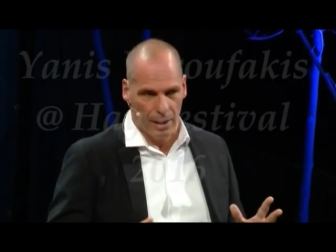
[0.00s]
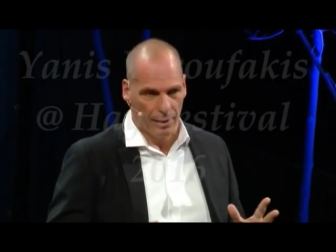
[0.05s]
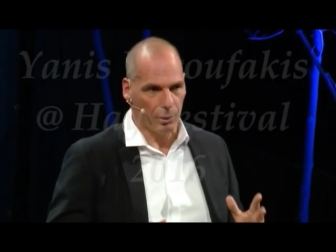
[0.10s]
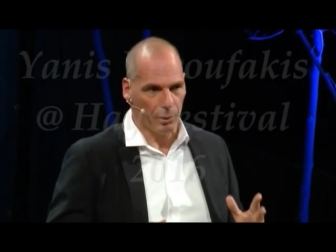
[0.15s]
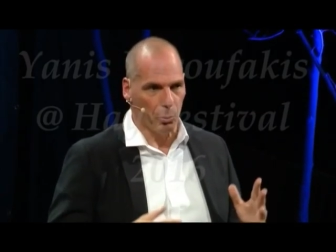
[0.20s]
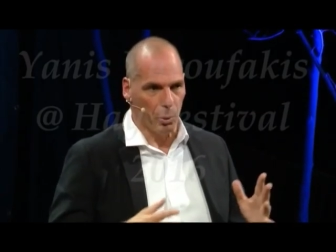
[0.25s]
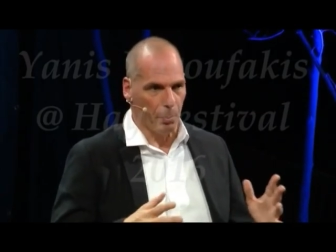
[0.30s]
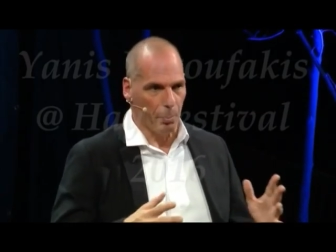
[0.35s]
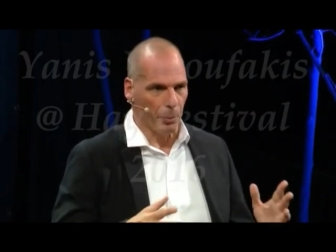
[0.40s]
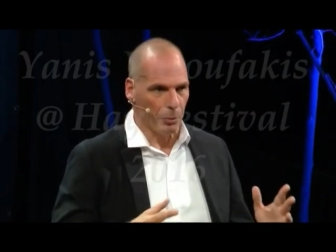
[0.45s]

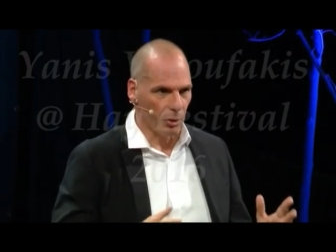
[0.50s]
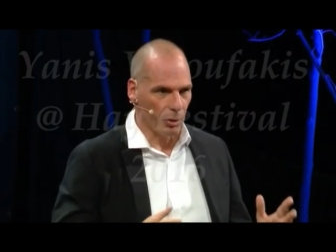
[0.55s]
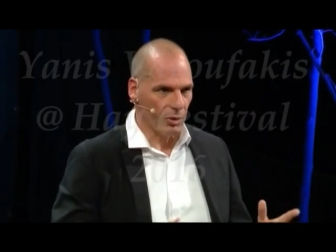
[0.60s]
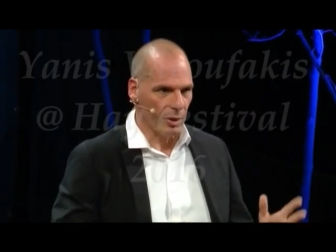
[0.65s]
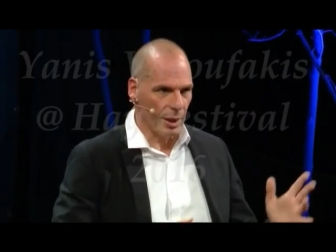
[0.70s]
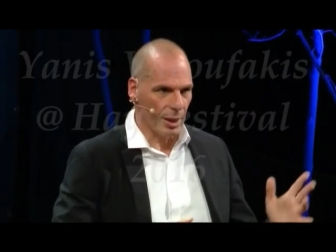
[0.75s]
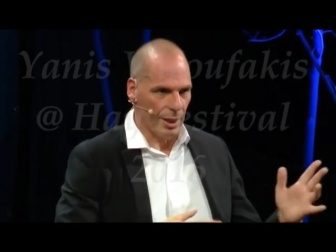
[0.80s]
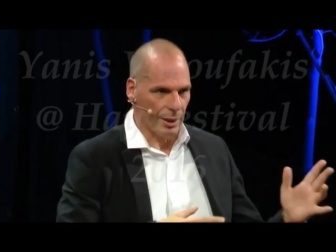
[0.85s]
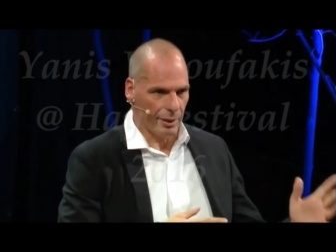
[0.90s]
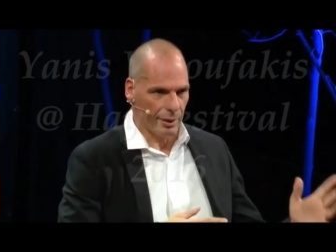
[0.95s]
that were
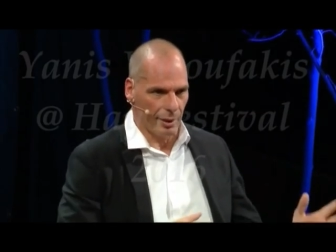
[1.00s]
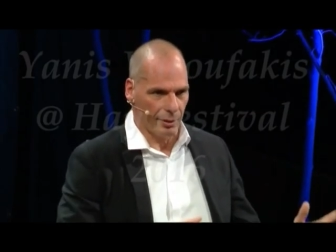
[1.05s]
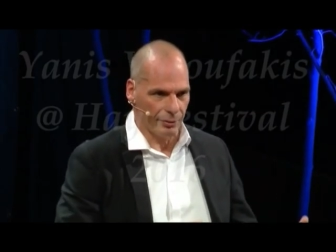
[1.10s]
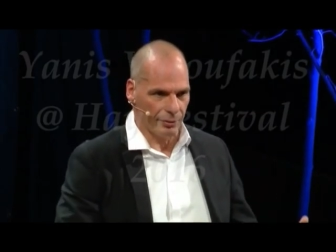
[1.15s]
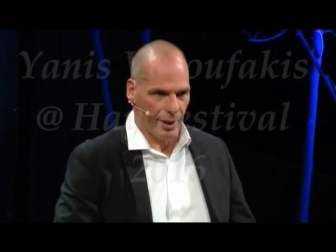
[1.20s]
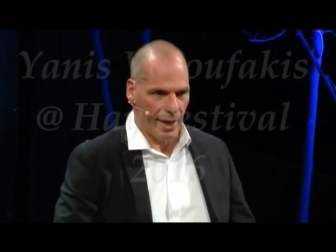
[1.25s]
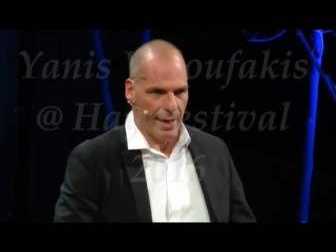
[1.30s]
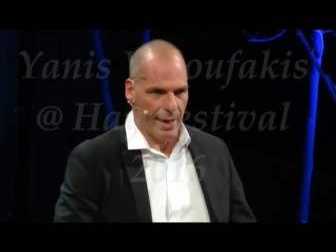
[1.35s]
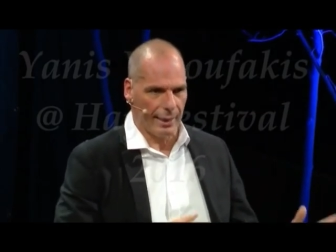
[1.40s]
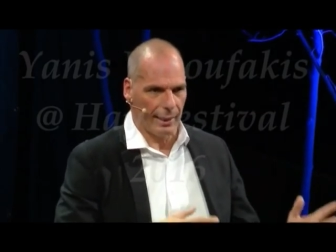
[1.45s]
producing
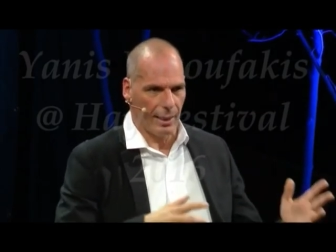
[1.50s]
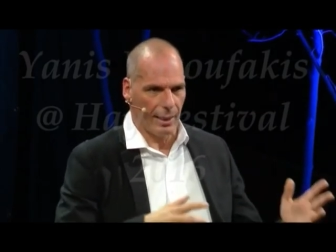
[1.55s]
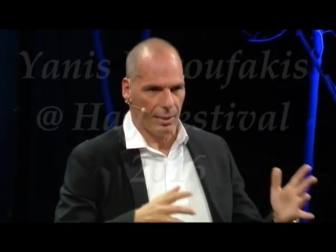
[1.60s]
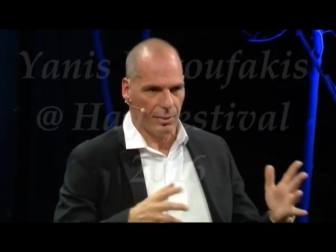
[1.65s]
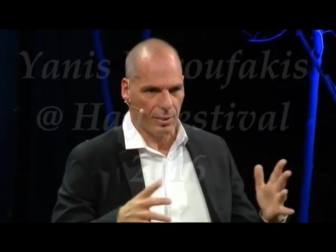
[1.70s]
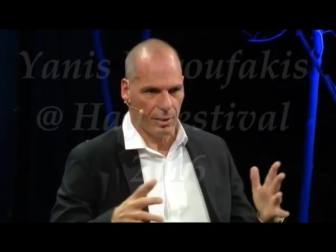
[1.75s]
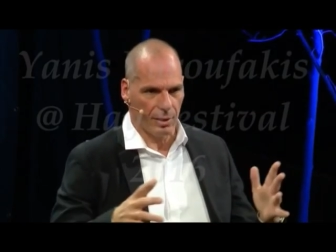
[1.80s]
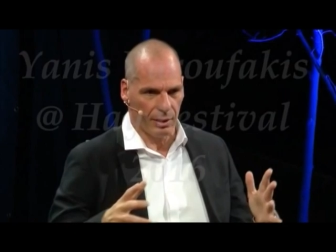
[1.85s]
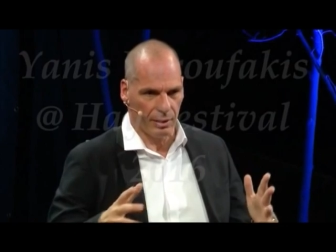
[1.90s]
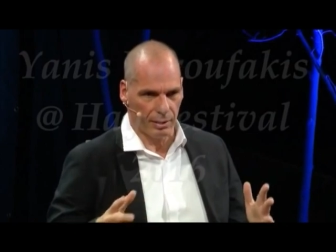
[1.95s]
aircraft
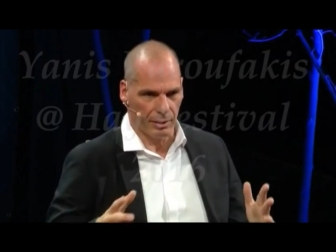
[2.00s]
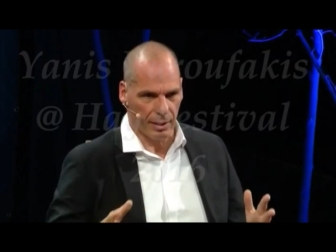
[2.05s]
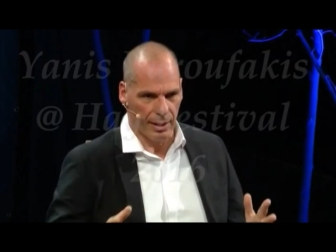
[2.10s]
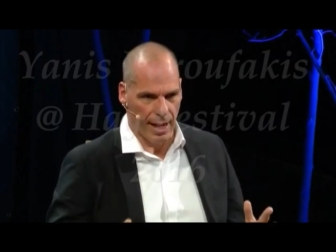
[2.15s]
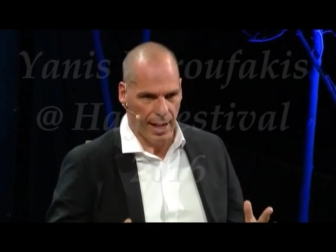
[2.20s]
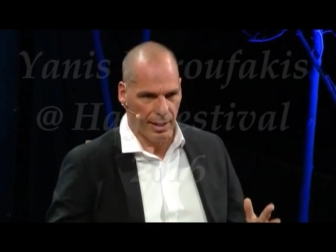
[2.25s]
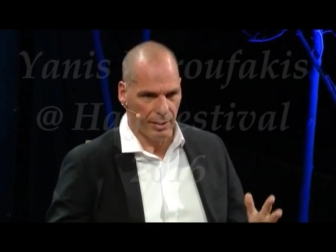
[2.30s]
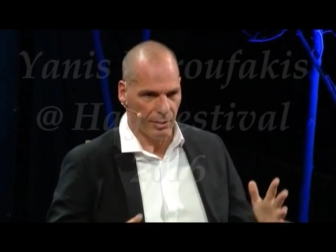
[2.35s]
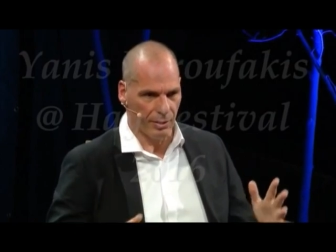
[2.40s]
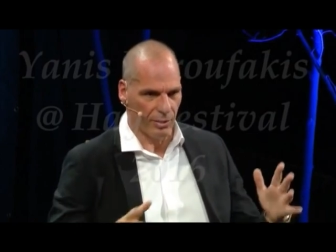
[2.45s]
carriers and
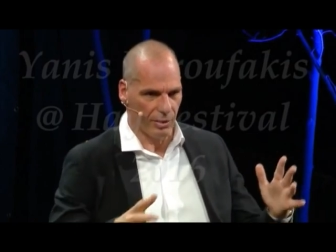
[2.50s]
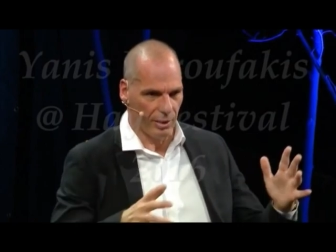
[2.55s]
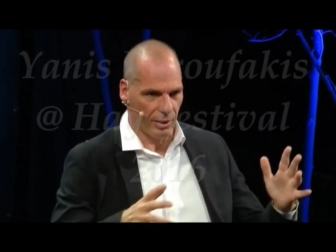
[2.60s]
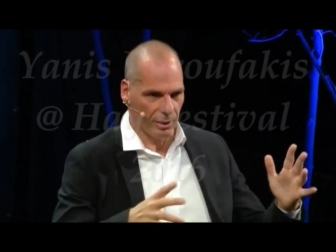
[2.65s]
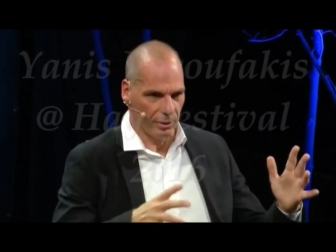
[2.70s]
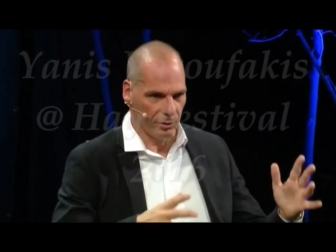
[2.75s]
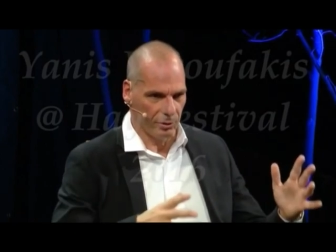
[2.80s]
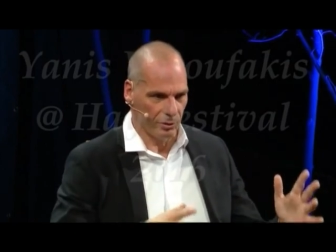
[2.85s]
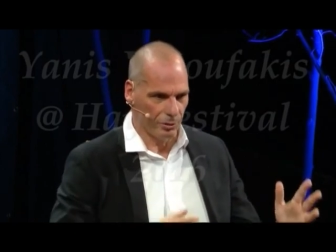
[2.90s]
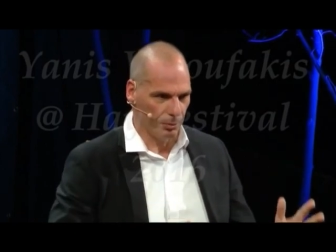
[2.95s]
guns
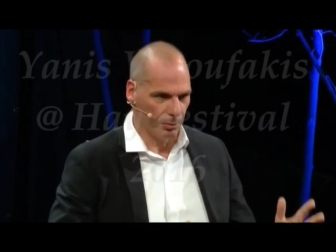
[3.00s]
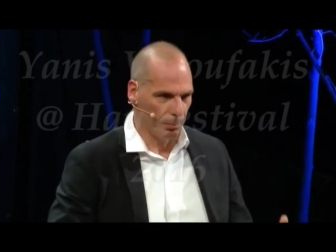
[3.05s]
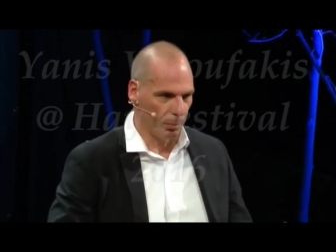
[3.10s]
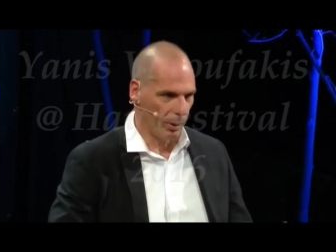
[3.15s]
and